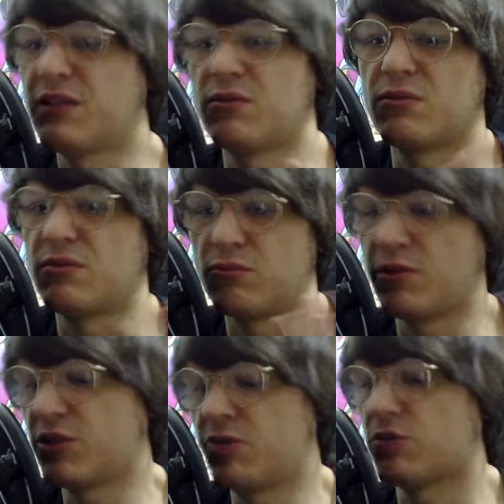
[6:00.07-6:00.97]
the
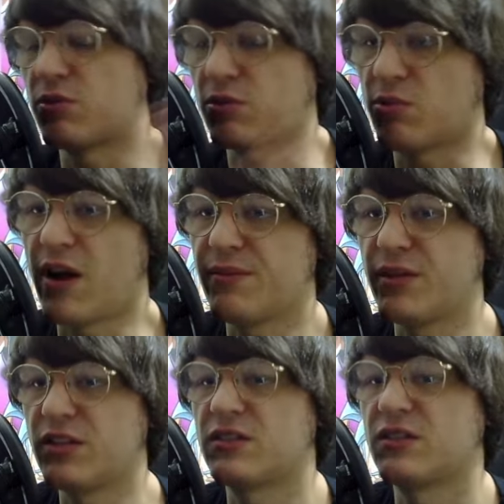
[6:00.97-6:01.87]
ritual
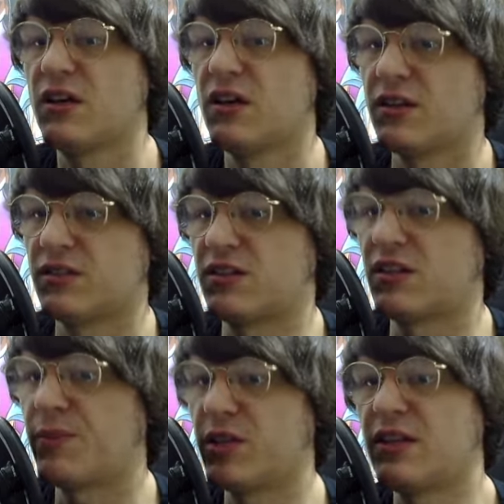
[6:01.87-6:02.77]
requirements to
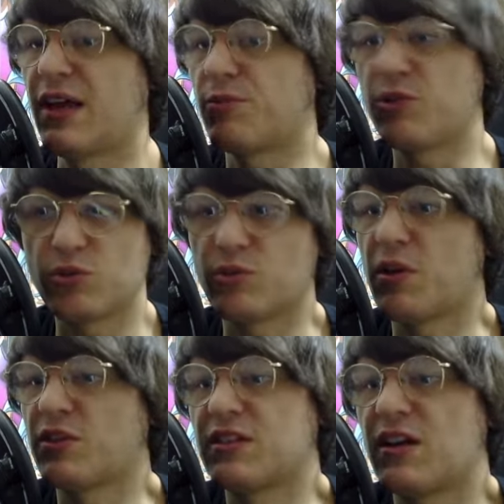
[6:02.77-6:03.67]
summon that ritual
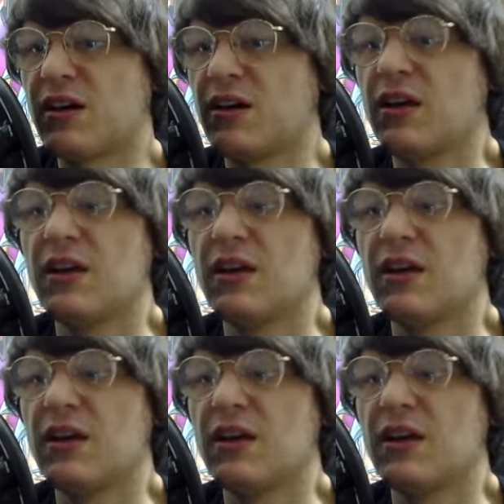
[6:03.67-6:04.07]
monster.